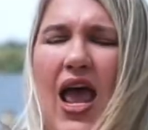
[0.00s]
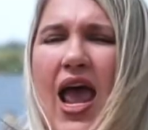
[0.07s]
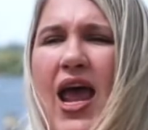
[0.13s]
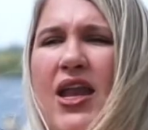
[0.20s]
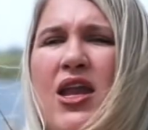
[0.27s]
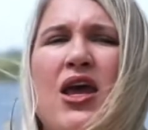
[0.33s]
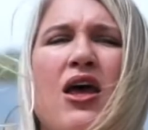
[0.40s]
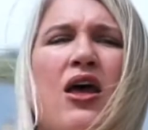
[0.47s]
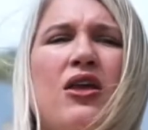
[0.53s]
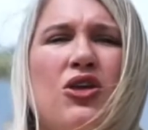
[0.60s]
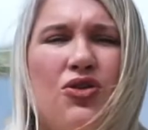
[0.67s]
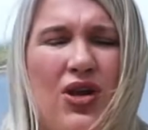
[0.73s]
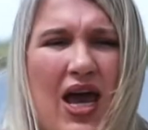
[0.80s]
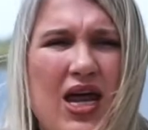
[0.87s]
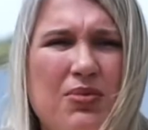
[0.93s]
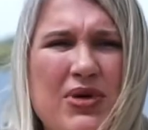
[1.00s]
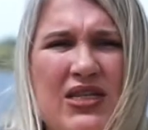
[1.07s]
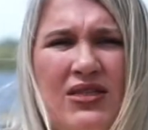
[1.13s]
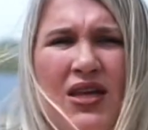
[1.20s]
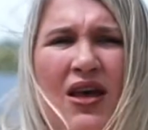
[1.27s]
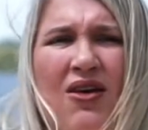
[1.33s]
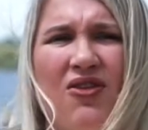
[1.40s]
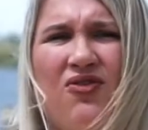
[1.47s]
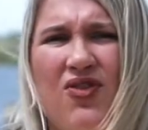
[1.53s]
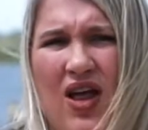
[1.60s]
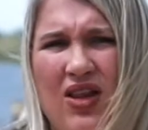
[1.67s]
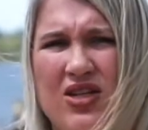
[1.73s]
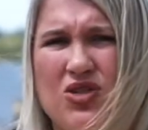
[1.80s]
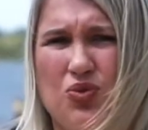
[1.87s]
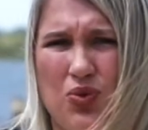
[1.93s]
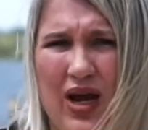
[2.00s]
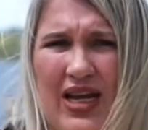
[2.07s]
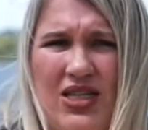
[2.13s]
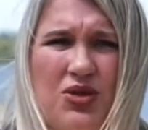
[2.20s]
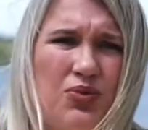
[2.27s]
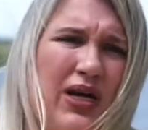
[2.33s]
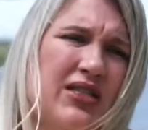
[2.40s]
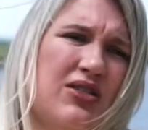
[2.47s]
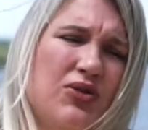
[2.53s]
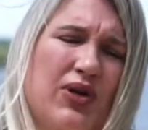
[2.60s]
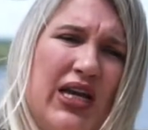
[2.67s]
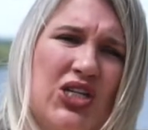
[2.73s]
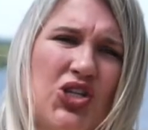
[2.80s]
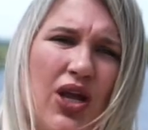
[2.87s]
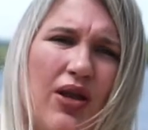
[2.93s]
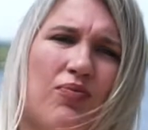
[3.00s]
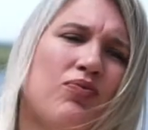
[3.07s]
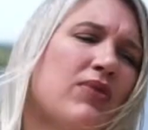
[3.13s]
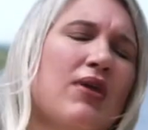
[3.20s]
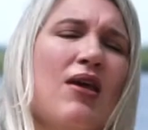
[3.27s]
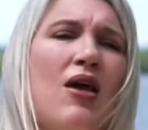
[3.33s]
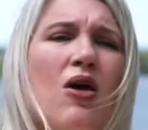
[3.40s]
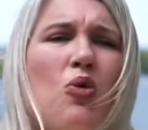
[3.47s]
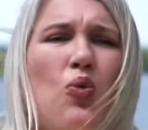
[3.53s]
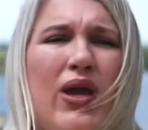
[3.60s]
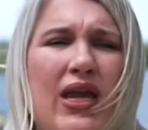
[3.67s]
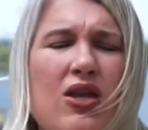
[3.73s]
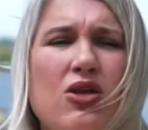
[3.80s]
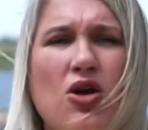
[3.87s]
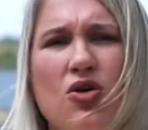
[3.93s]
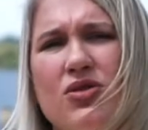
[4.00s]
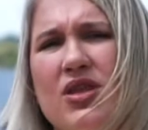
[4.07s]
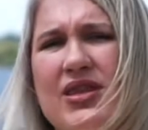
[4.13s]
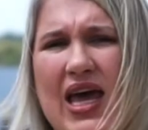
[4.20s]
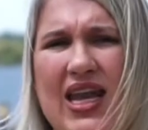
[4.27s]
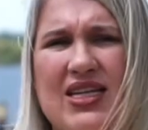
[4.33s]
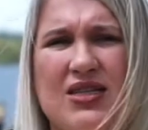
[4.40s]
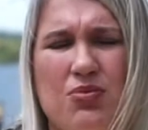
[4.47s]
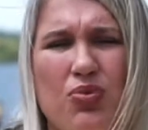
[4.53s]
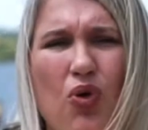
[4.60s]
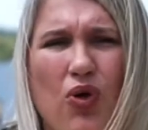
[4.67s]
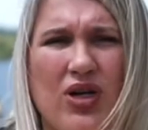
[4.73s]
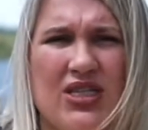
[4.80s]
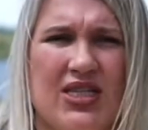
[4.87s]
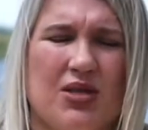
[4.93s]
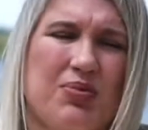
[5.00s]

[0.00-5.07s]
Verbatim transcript: and unanimous felons' rights restoration. We know that that is important to